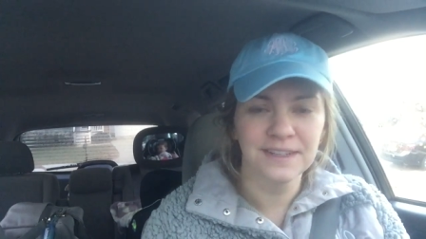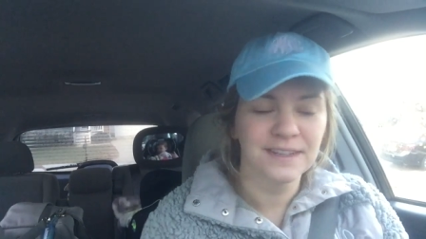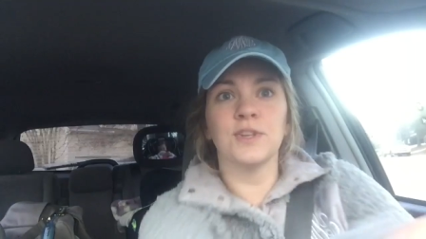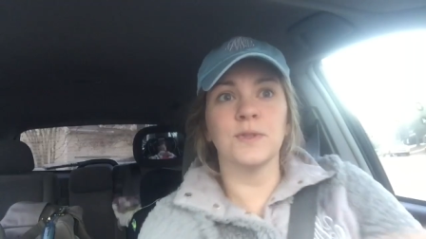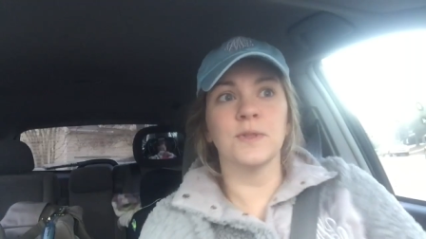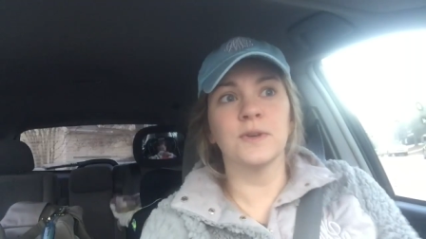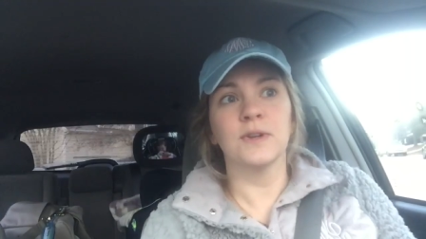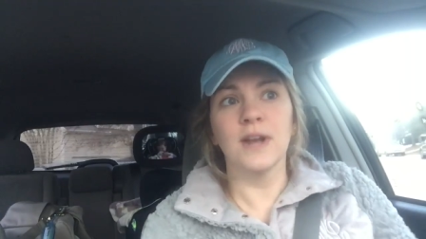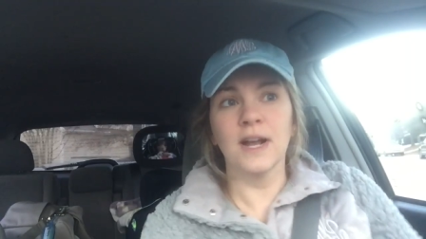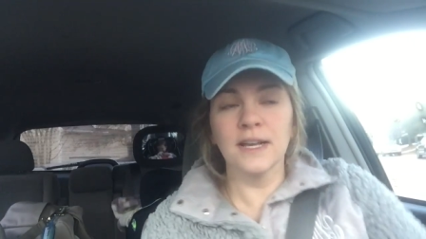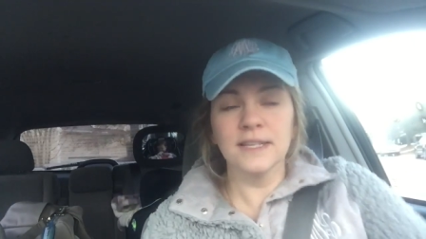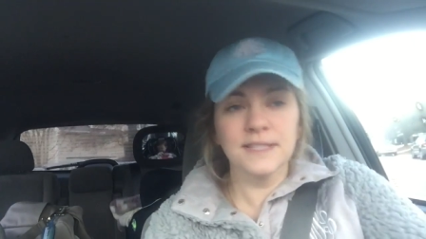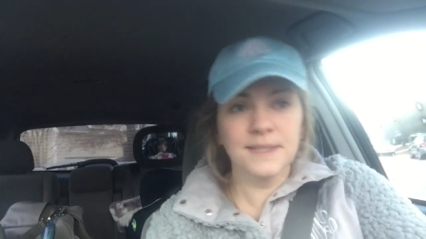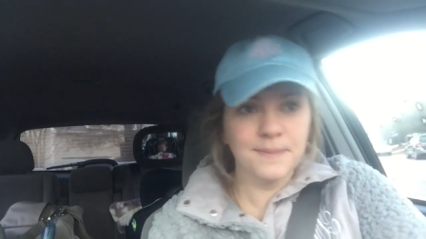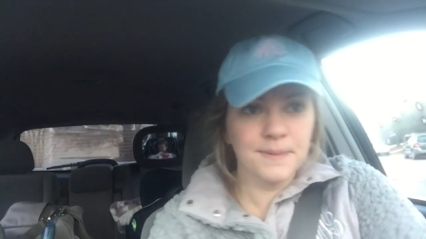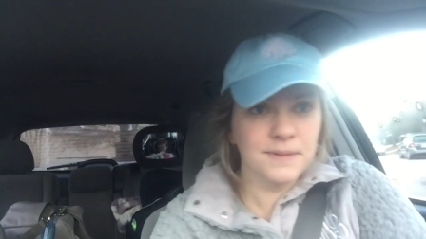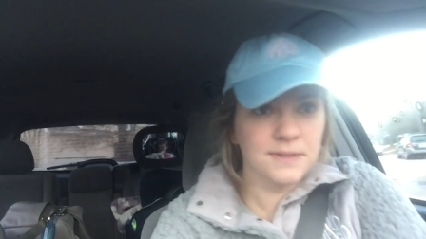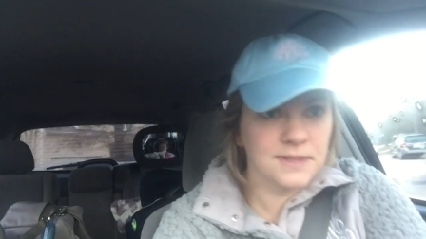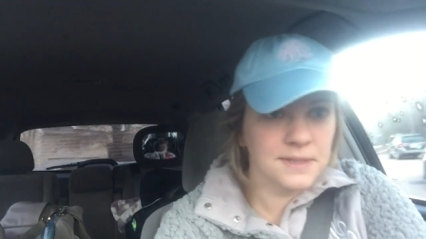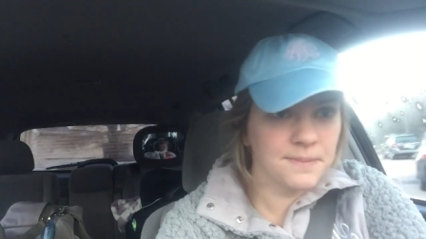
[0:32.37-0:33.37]
So they're not
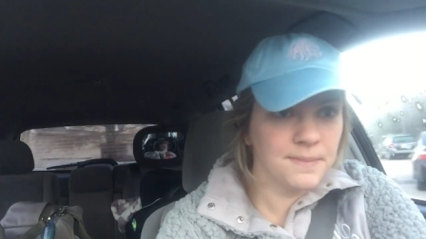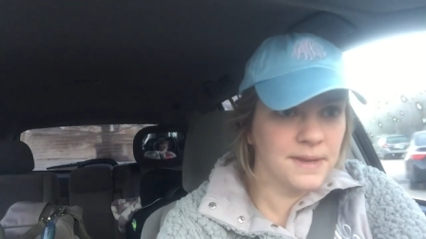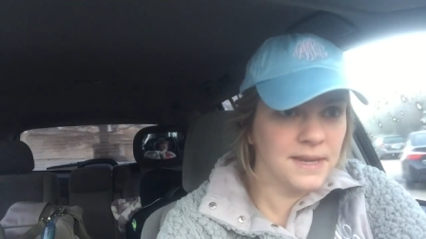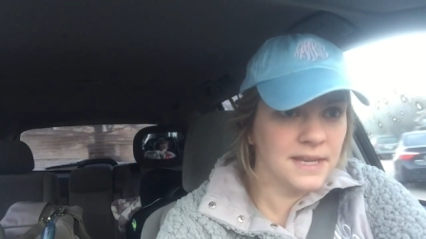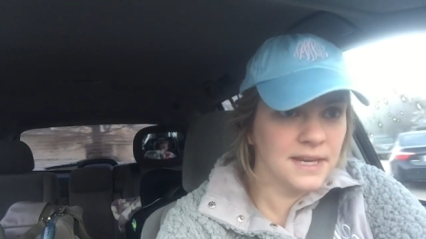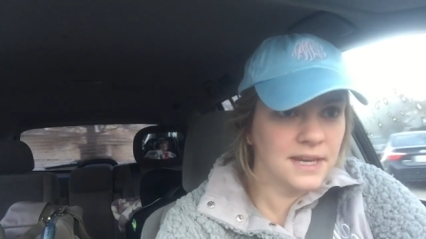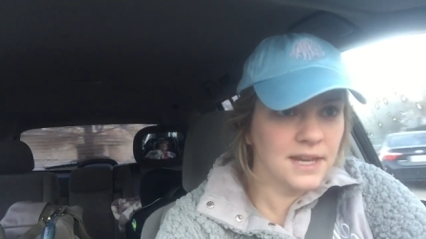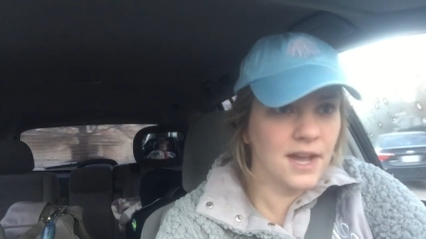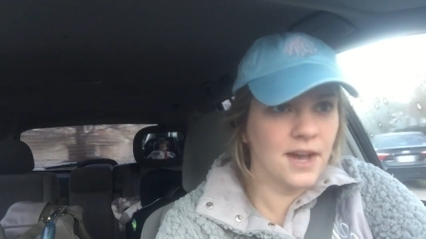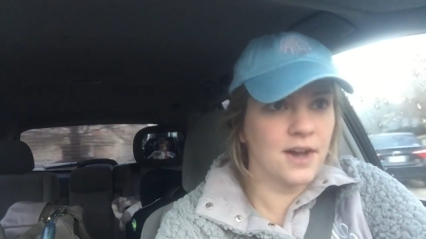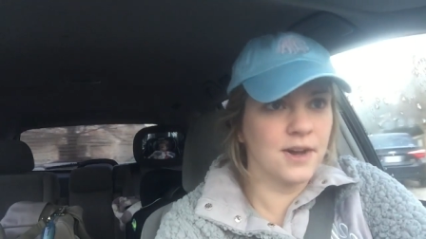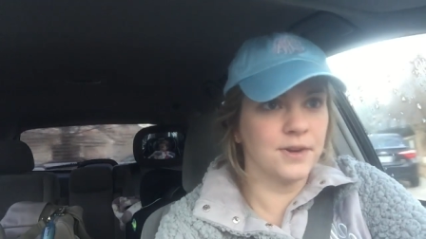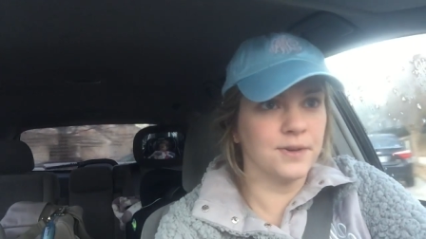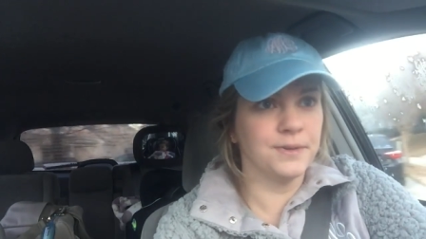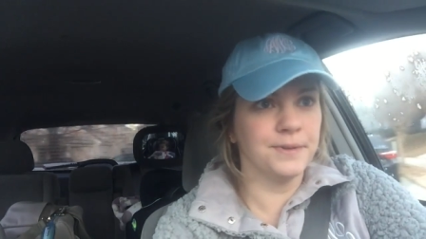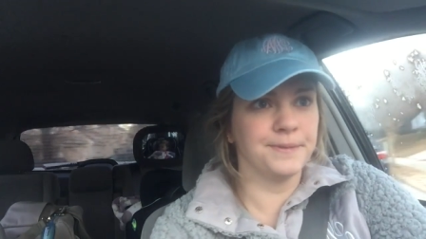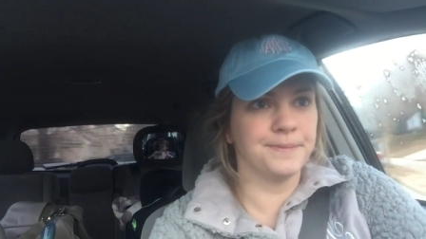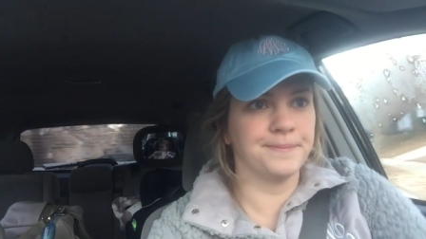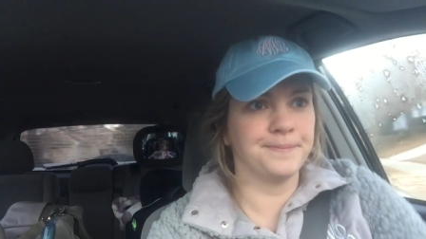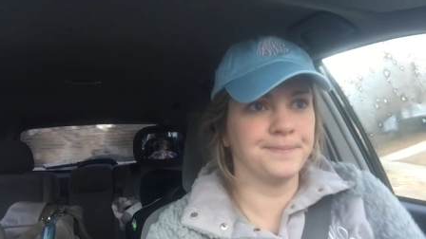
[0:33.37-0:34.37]
supposed to be in a
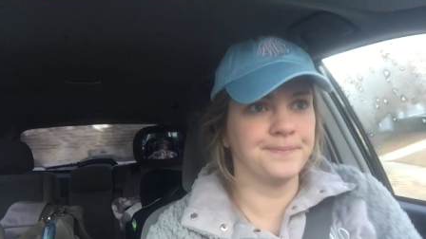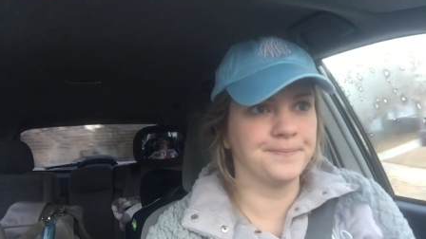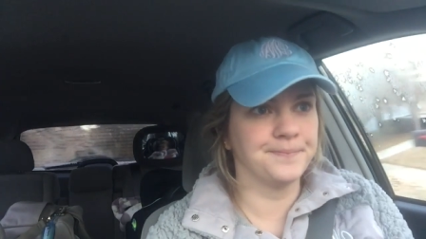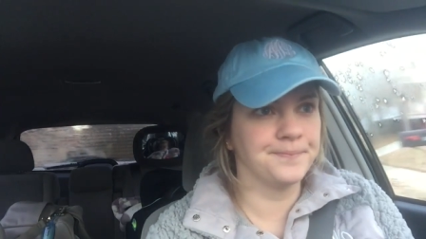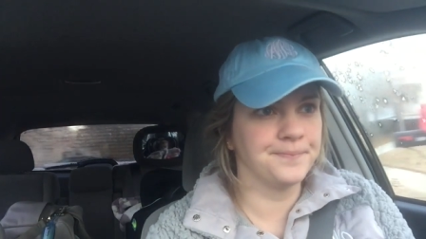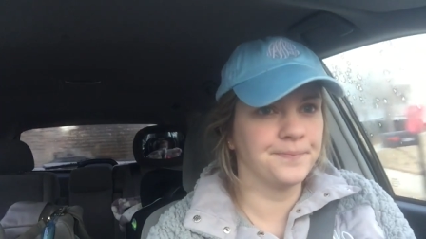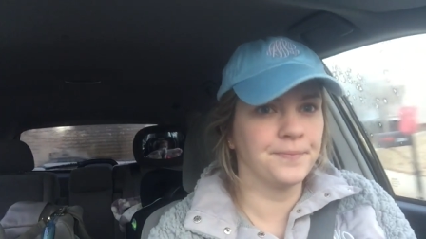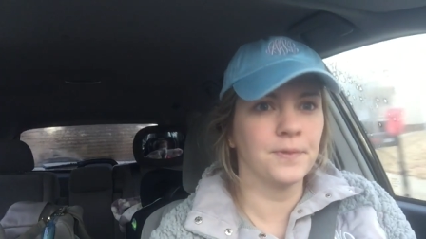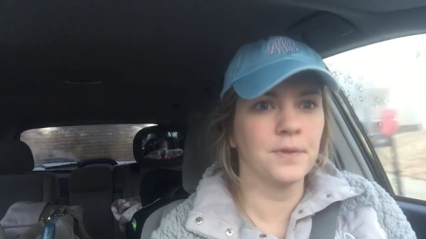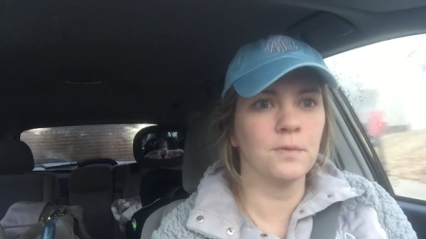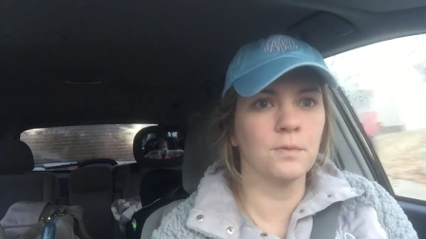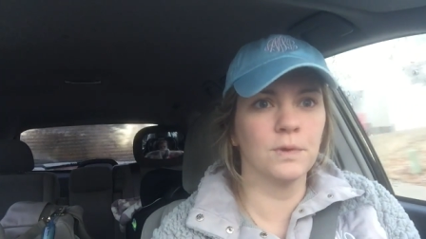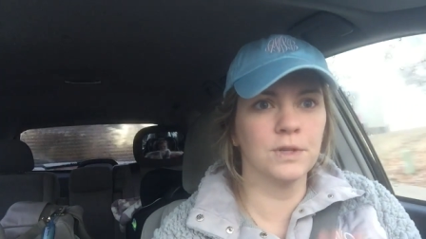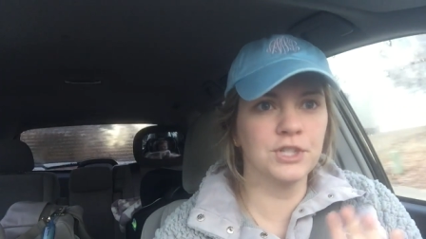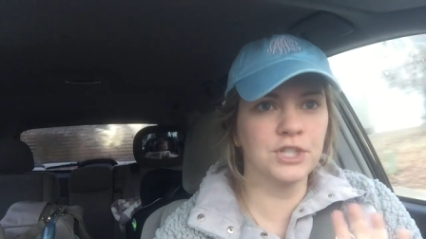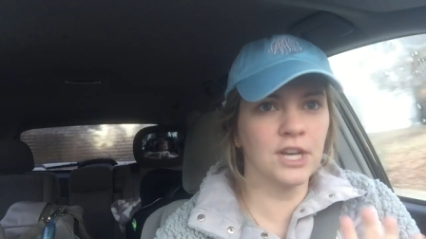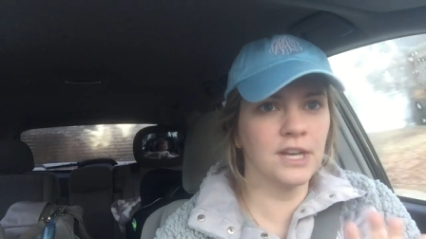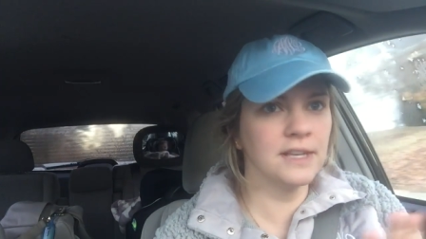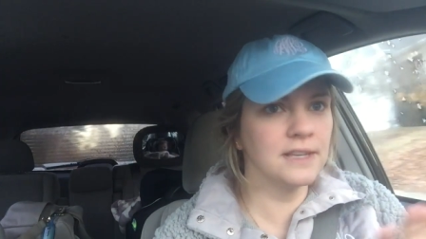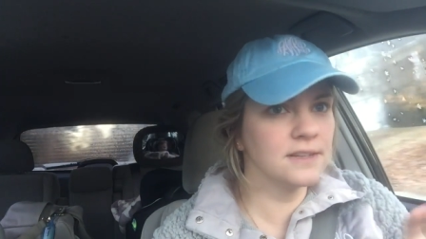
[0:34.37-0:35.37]
coat
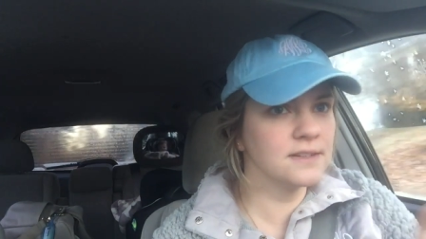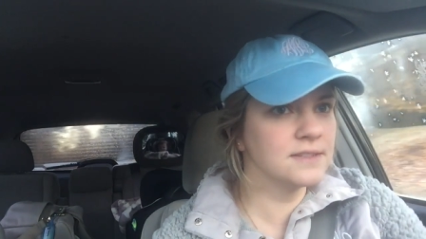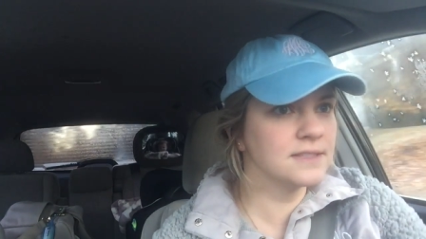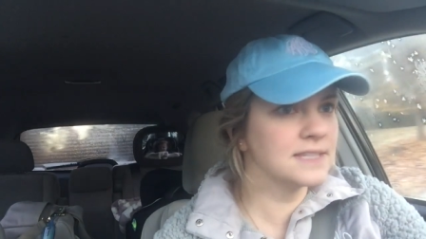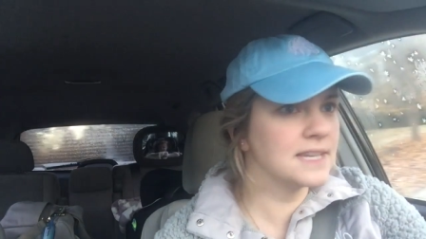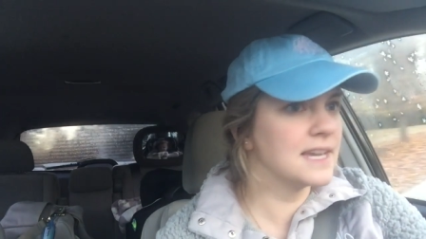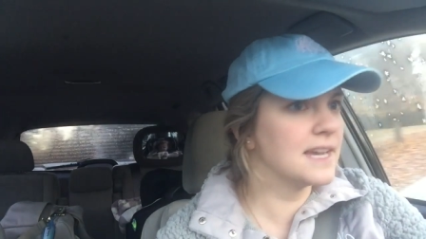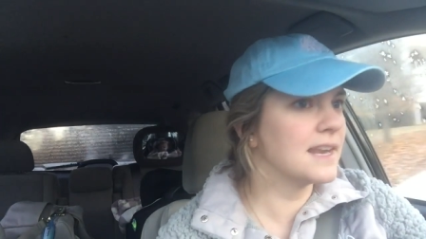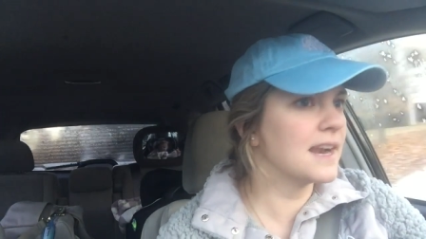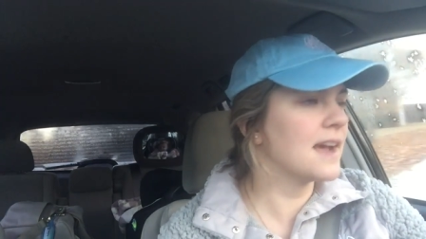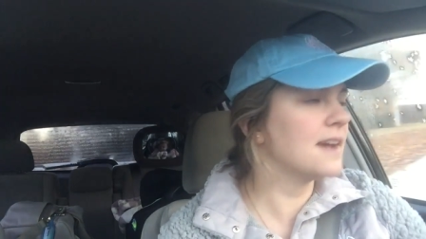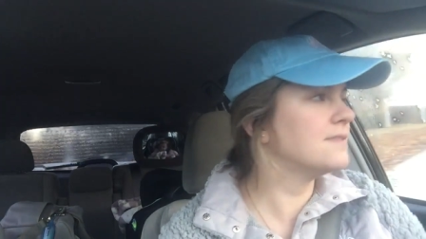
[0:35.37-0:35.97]
which I understand.